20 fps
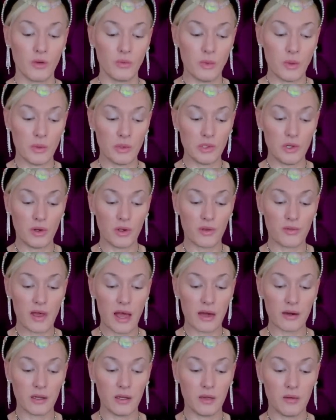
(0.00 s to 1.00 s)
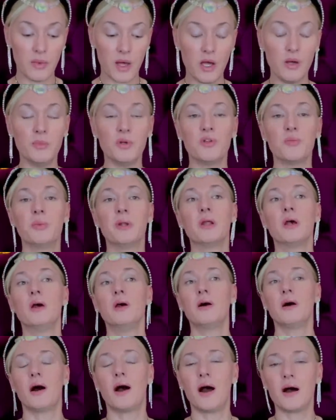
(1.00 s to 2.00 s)
We will look at that in a moment, but
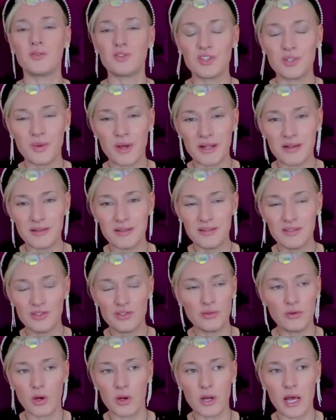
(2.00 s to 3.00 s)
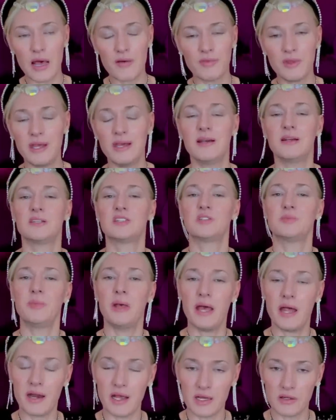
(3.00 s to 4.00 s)
Archewell do not have the
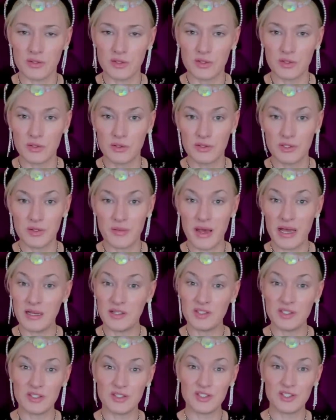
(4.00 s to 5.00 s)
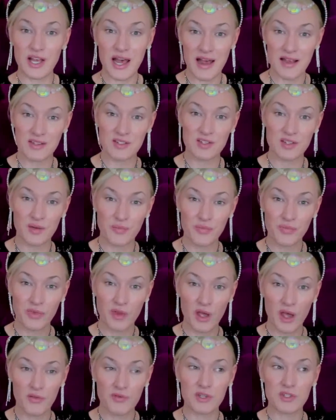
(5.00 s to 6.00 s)
experience to make a success
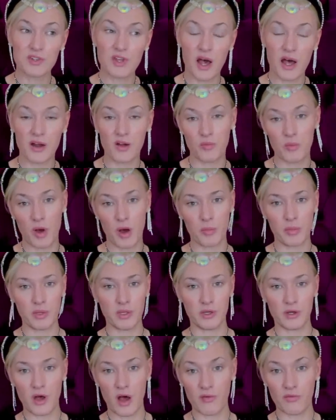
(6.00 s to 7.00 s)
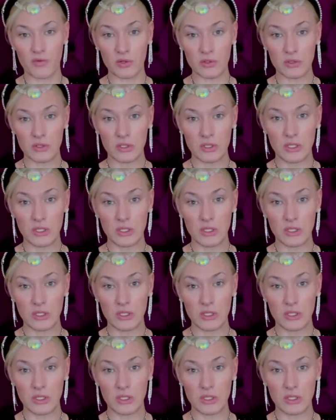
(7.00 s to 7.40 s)
of this kind of popular novel.